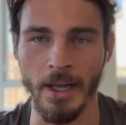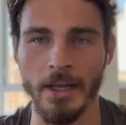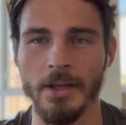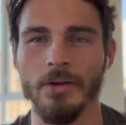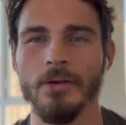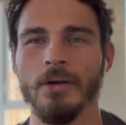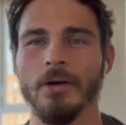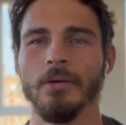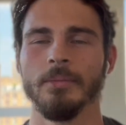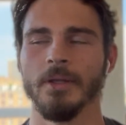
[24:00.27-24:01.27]
I don't
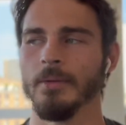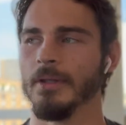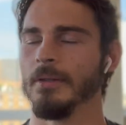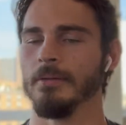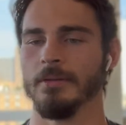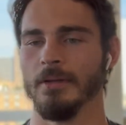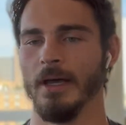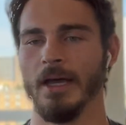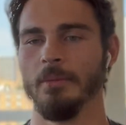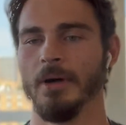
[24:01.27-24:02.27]
know, maybe a
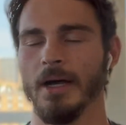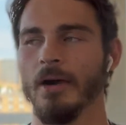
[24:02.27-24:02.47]
high bar.